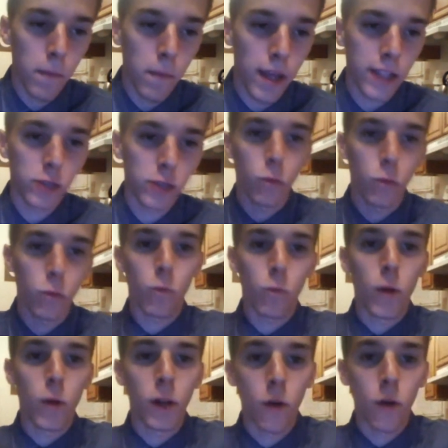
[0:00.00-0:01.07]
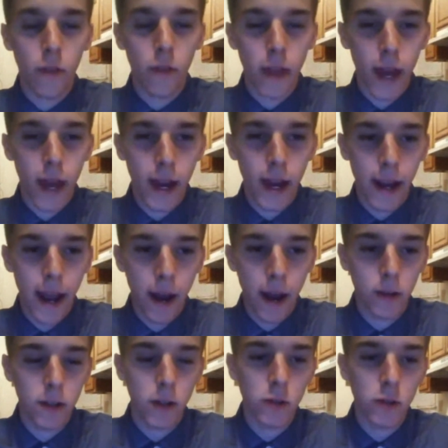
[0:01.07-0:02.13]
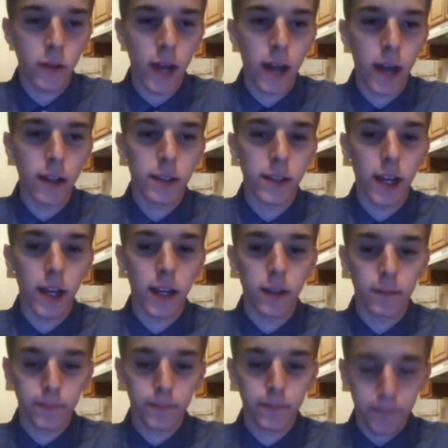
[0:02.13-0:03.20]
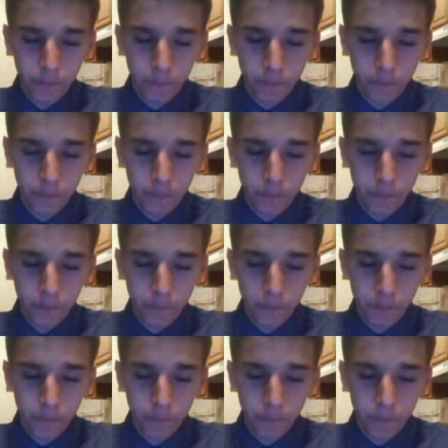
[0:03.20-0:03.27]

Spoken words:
makes well over that now. I'll touch on that in a second.